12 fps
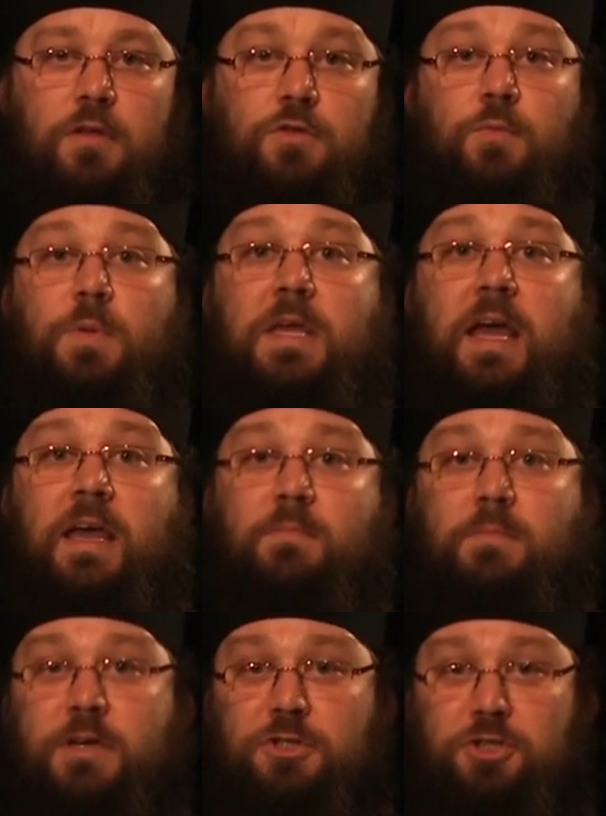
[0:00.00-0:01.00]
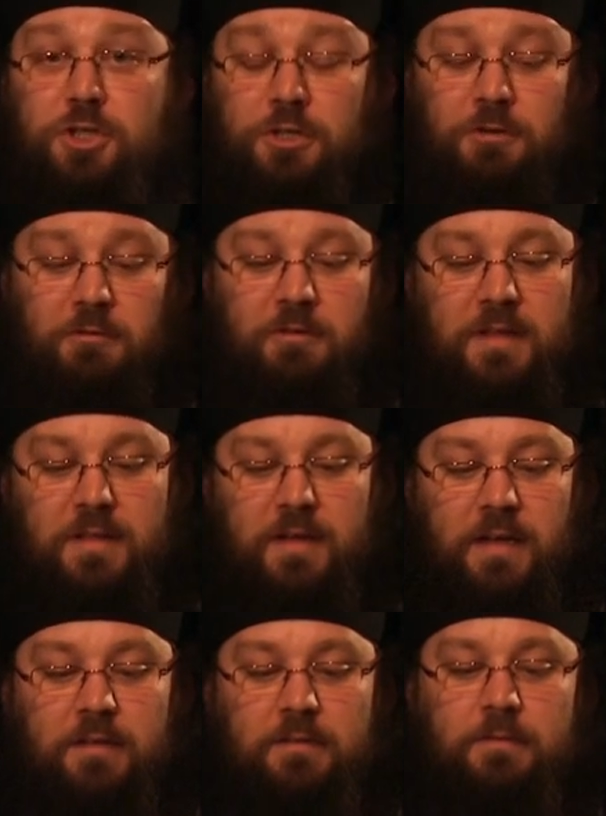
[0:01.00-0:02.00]
To be a missionary,
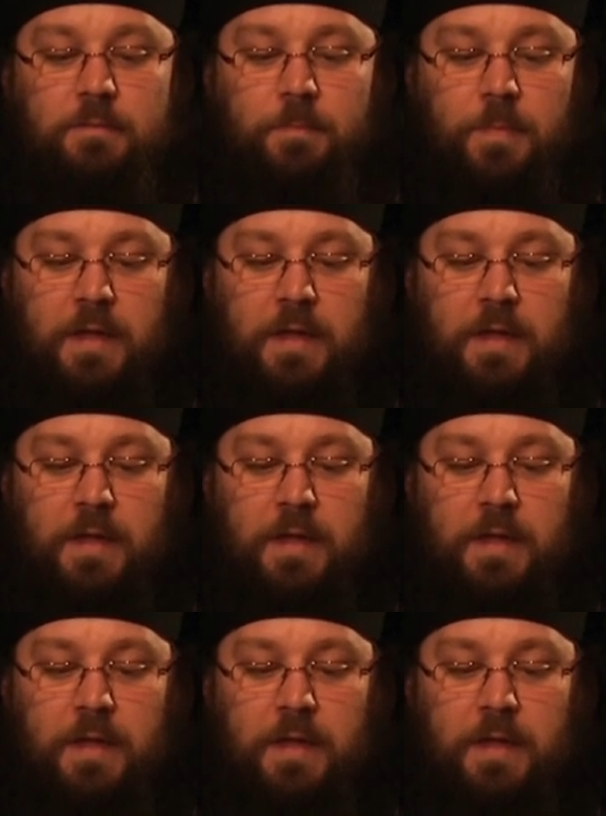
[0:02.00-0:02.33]
then,